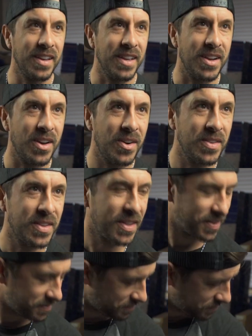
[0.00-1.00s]

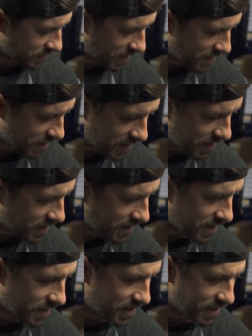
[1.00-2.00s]
Yeah, save the bloopers.